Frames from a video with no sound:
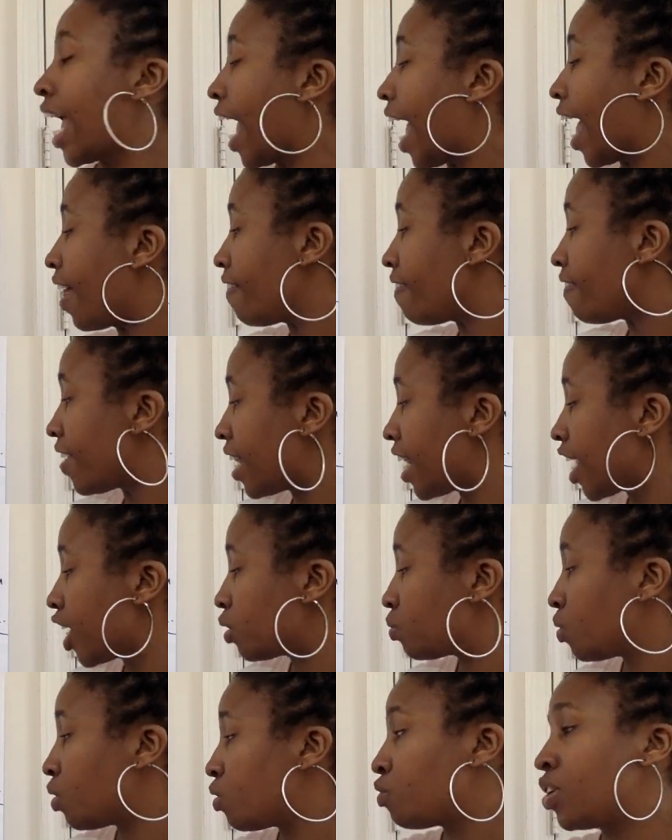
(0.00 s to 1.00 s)
And then
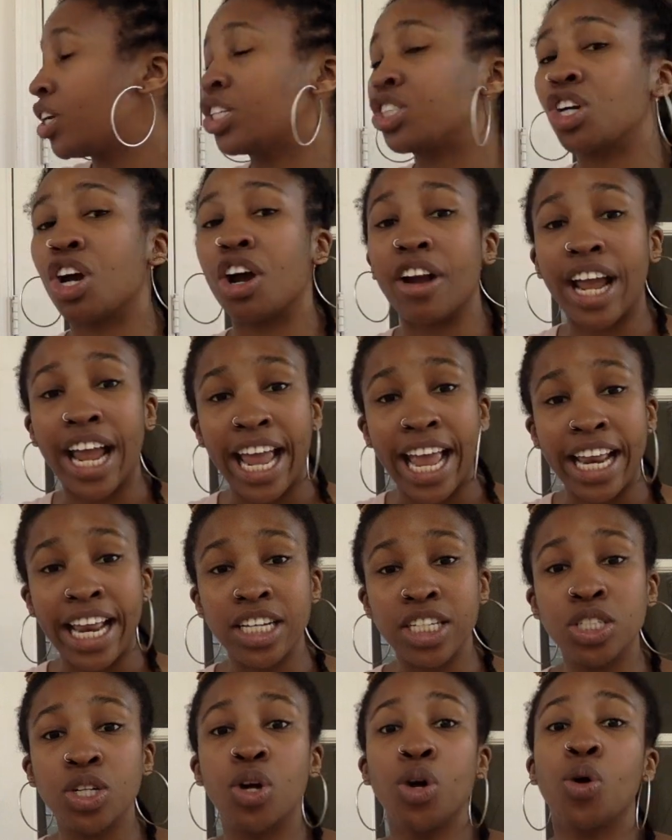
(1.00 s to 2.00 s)
as we reach our
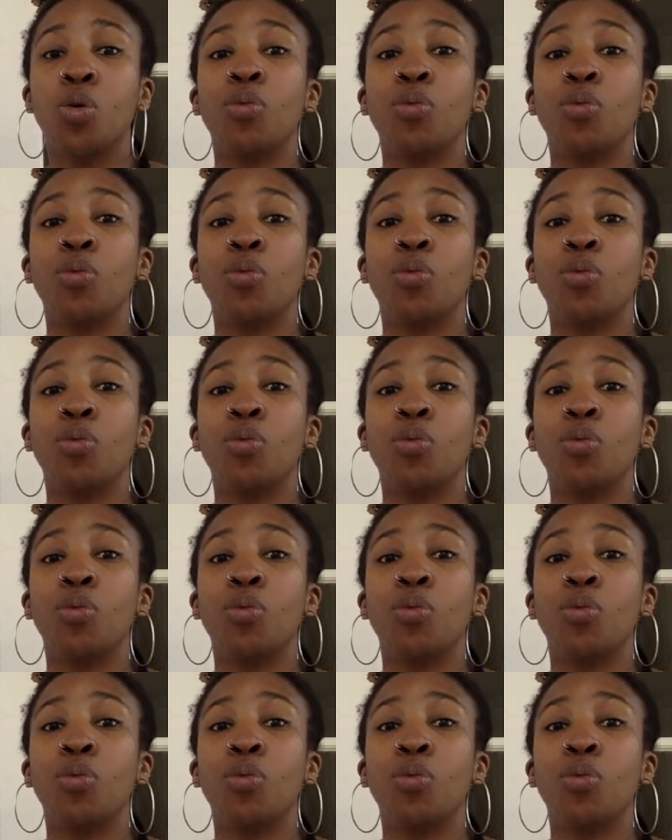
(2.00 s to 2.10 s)
end,